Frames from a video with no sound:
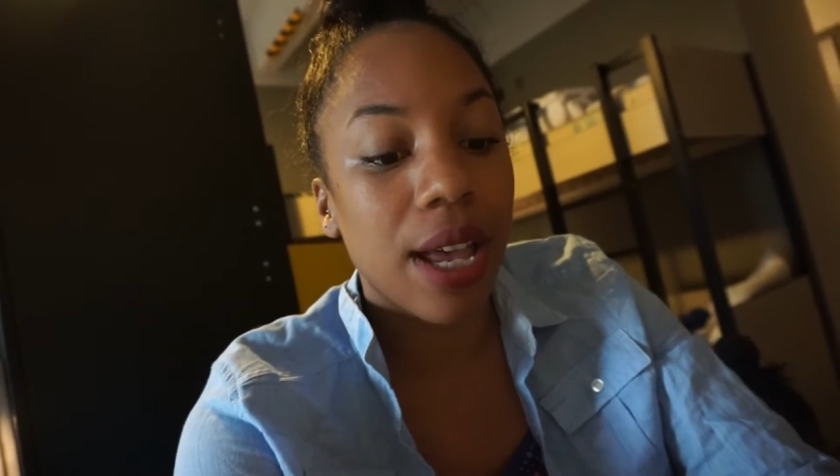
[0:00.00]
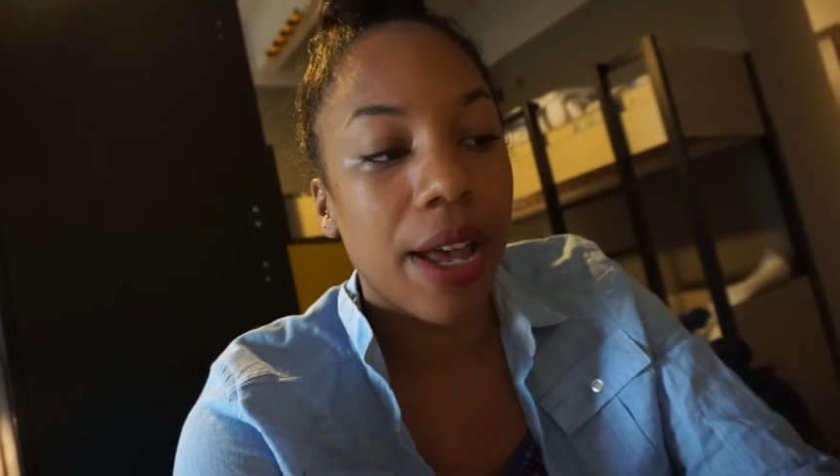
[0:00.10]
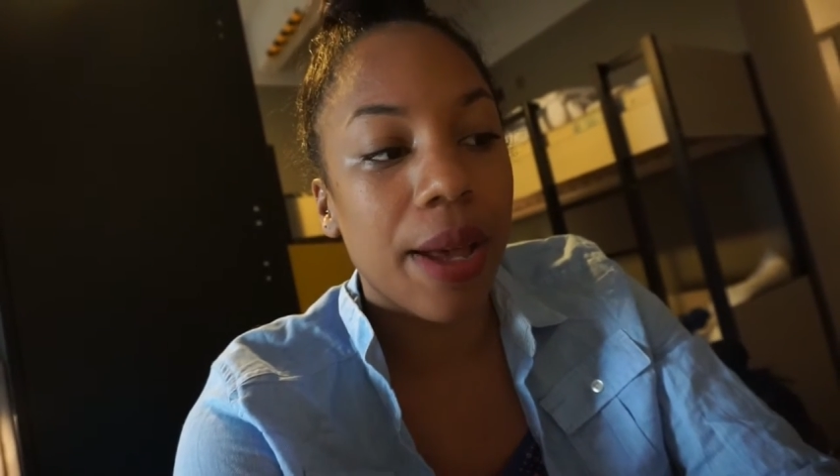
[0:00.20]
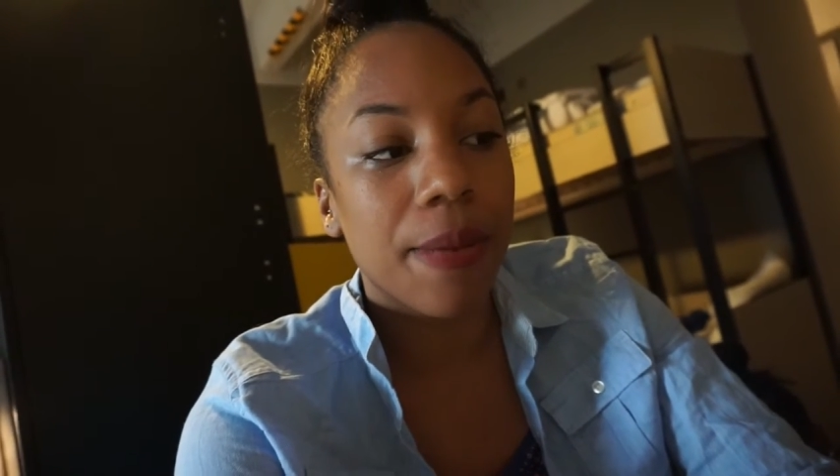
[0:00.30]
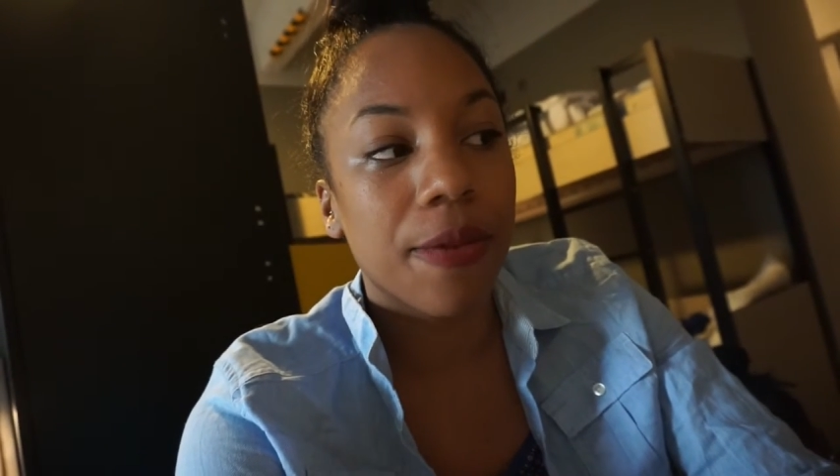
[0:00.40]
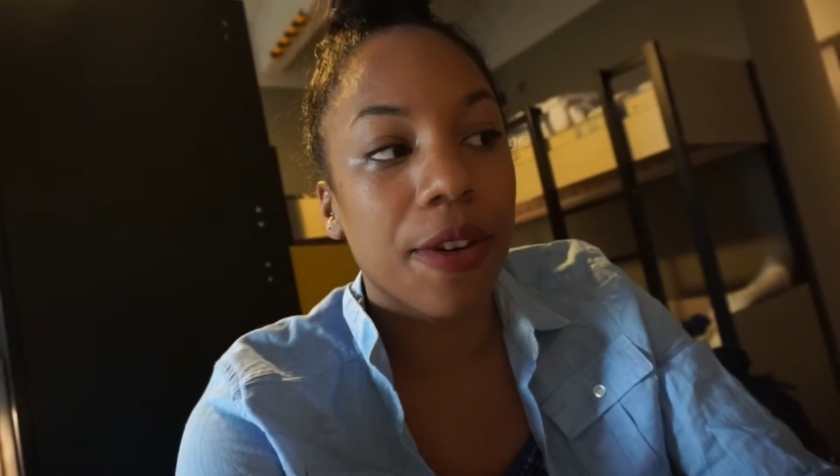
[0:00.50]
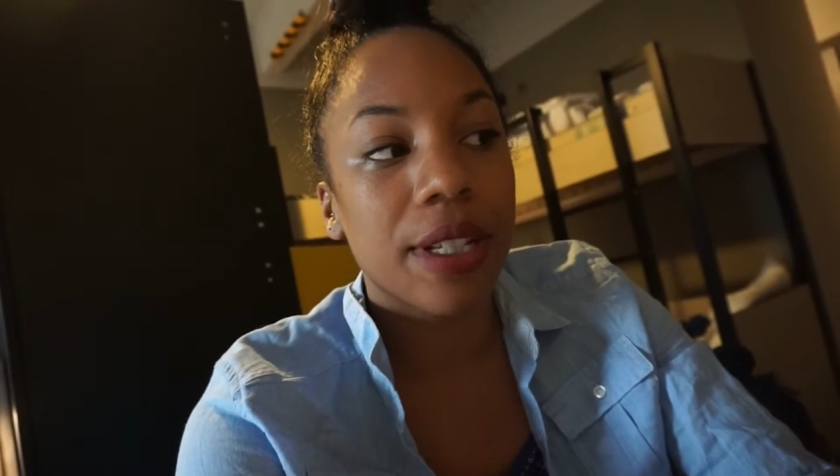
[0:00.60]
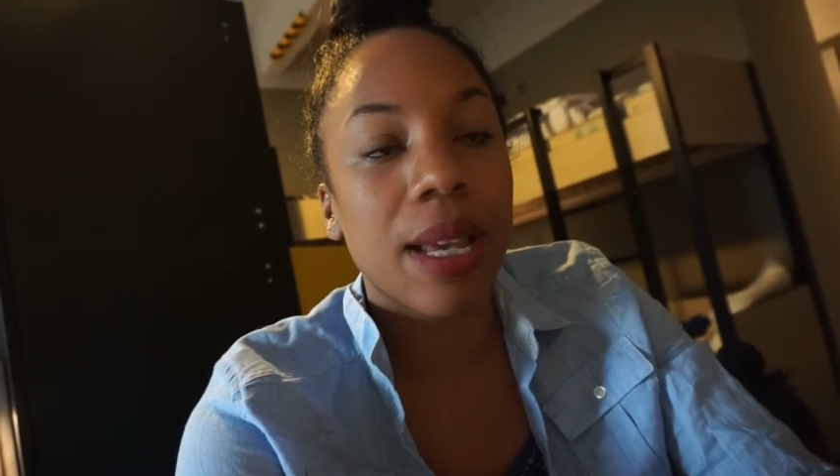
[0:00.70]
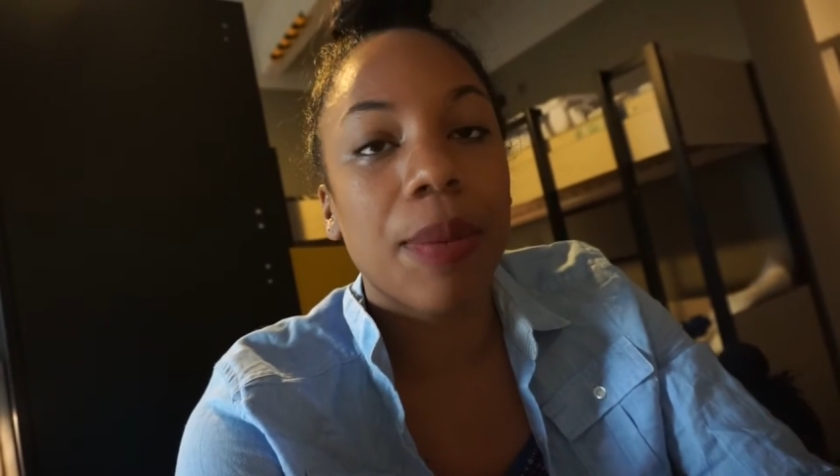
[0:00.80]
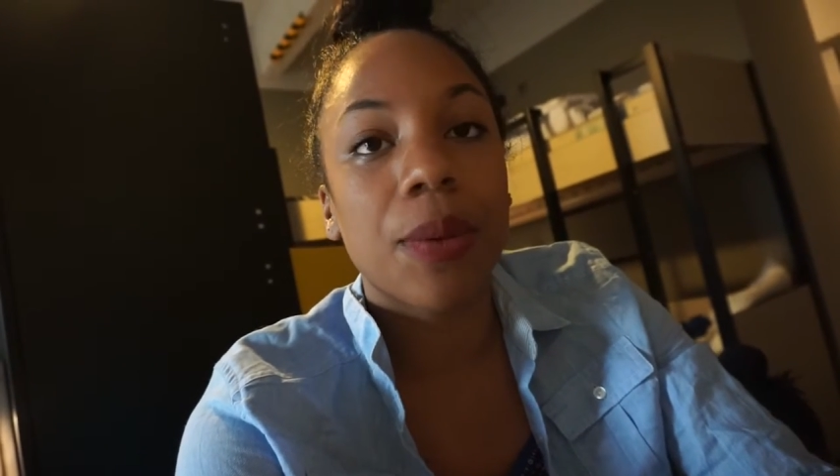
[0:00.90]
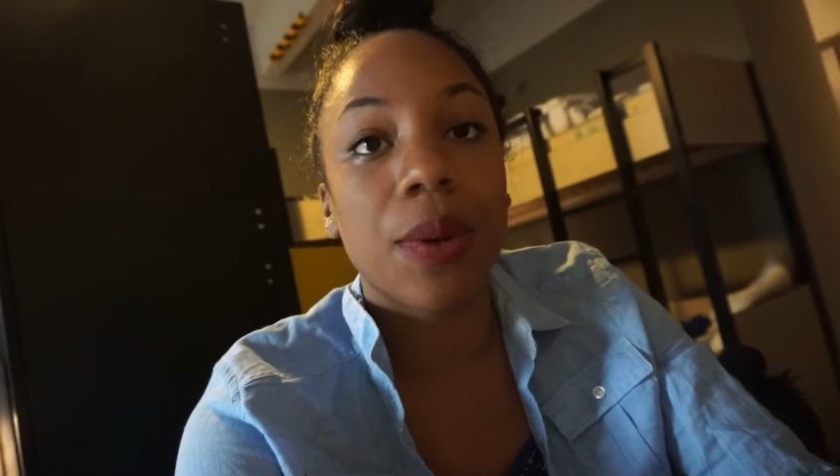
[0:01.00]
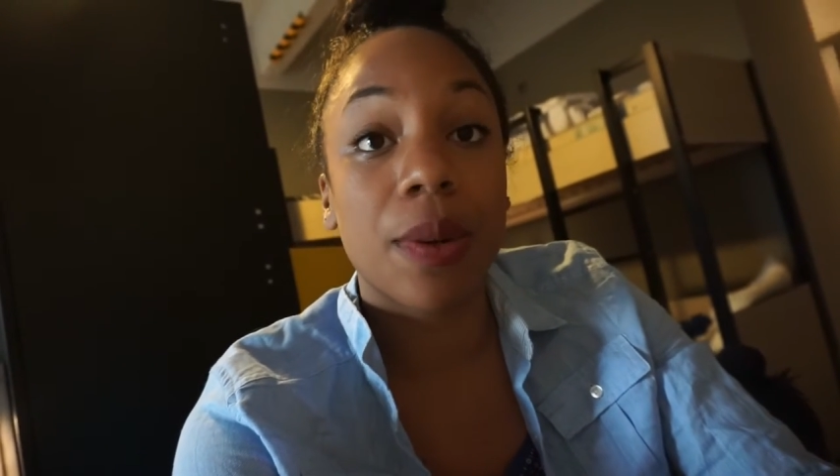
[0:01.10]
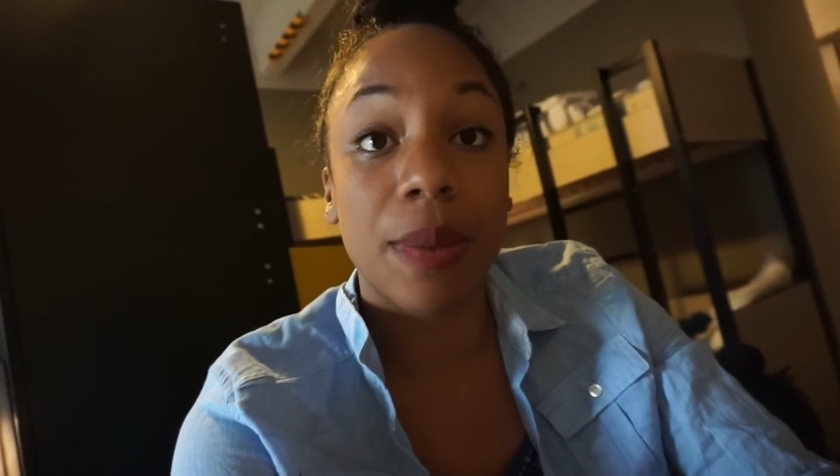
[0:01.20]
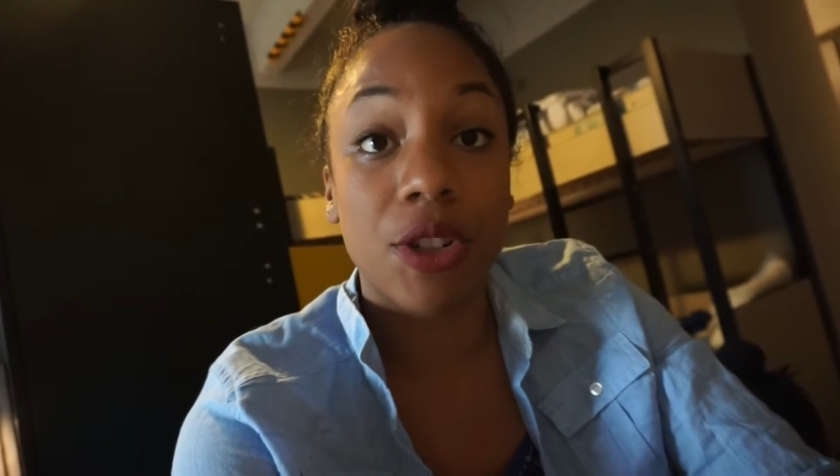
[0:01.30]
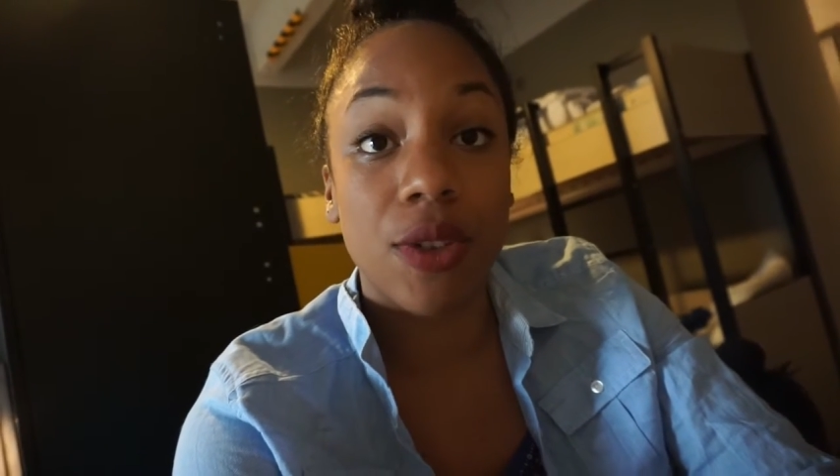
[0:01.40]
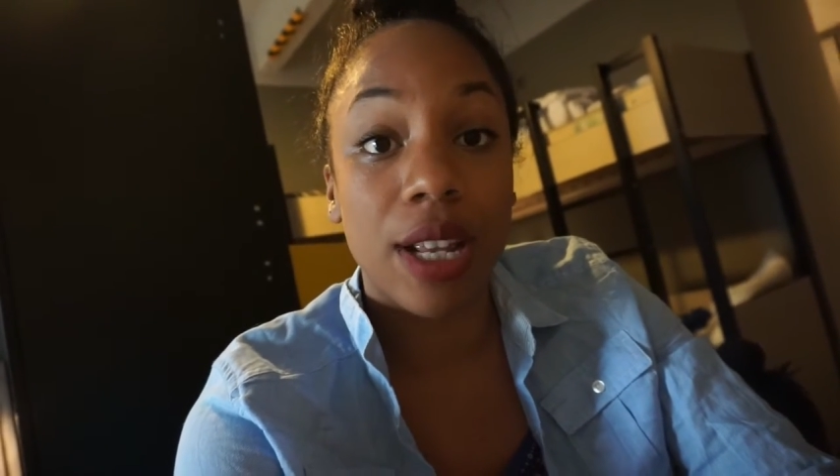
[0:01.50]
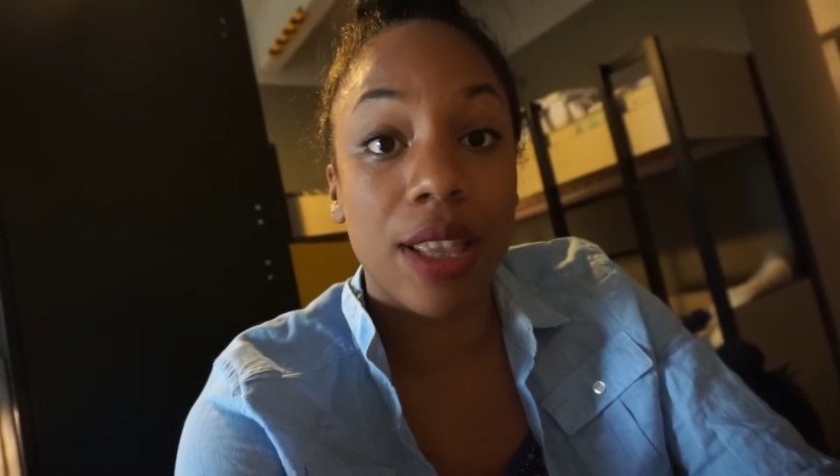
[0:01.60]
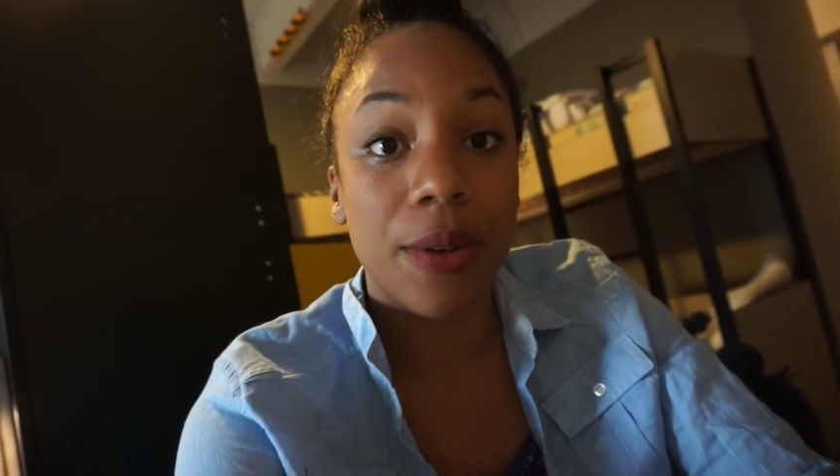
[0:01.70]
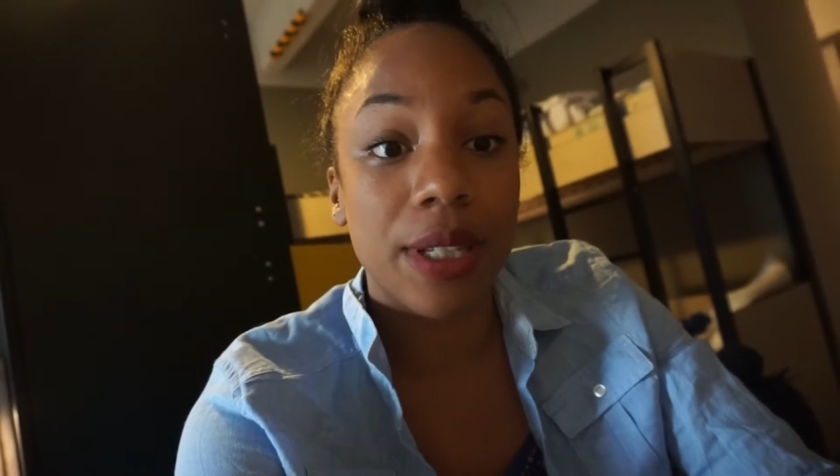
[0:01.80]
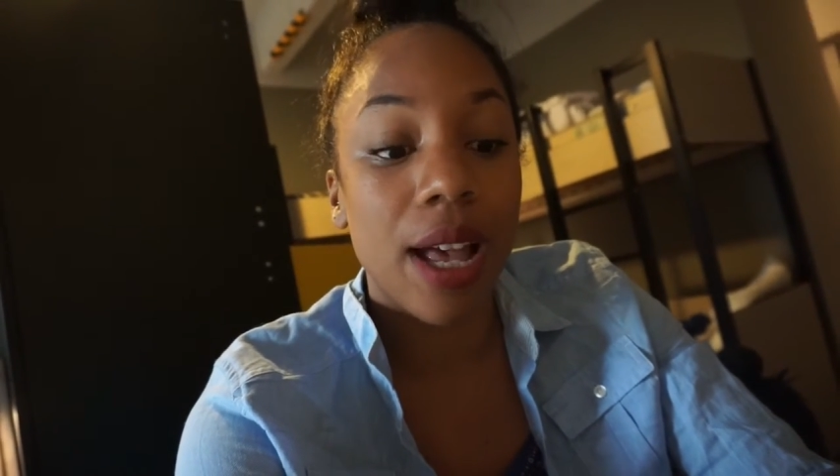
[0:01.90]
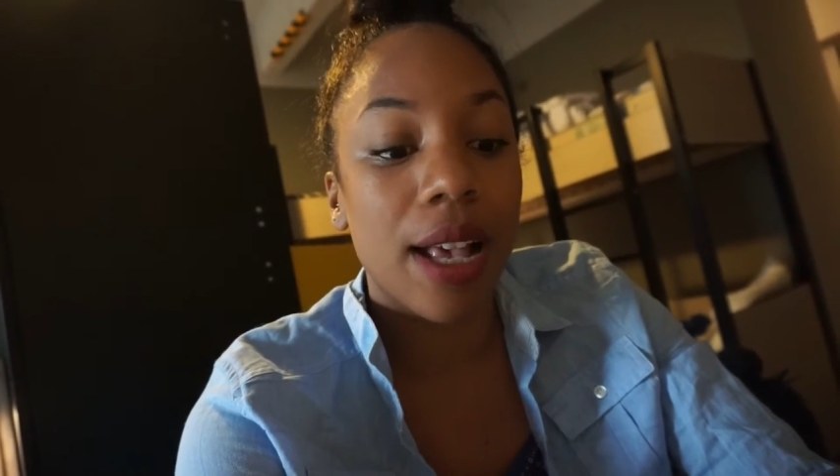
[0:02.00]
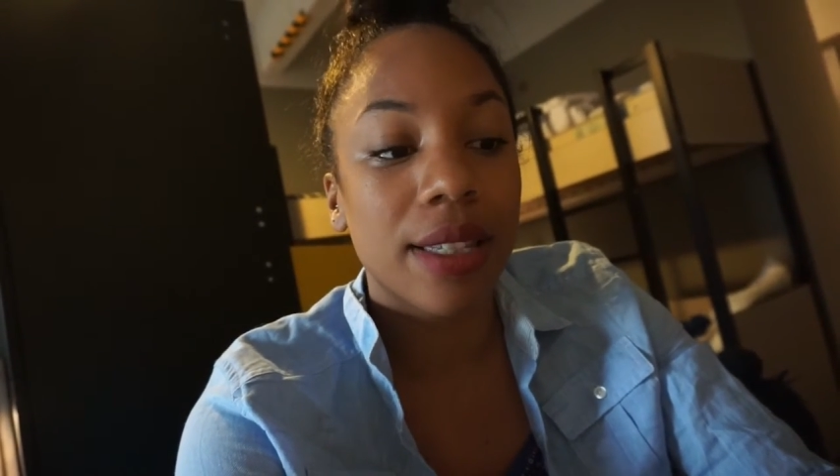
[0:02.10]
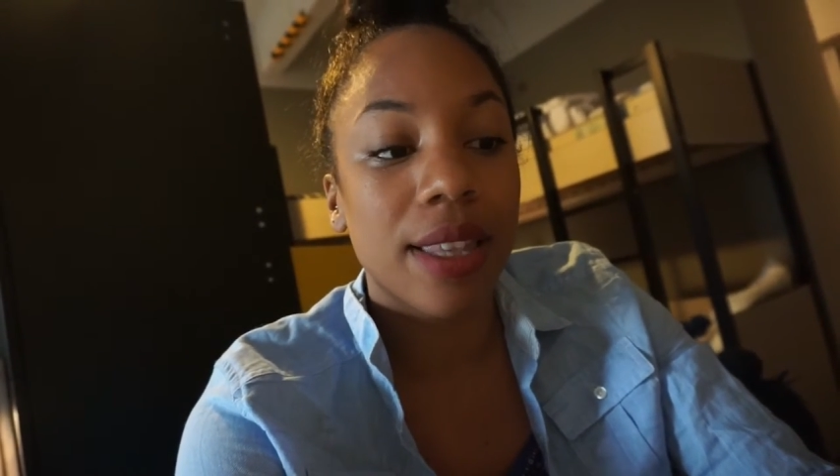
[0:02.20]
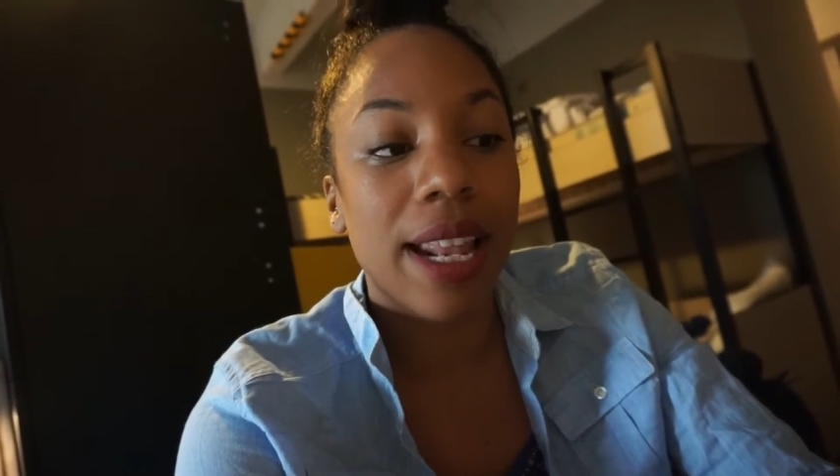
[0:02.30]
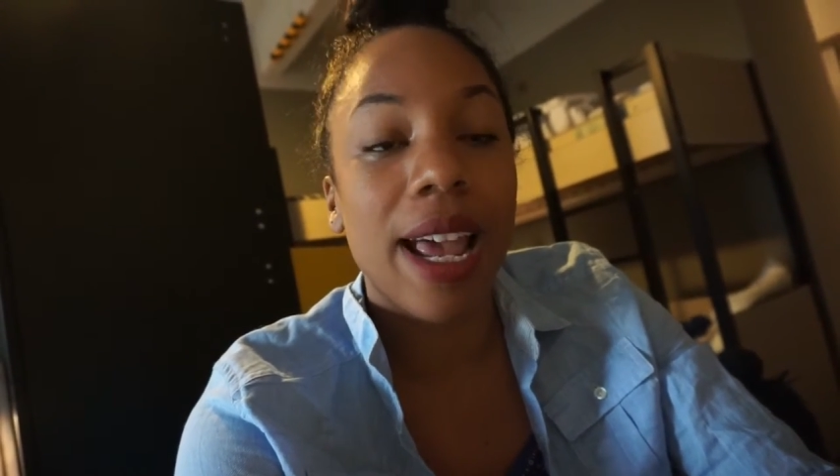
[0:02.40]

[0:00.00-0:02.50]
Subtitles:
For example, when we were in Madrid, there was a hostel that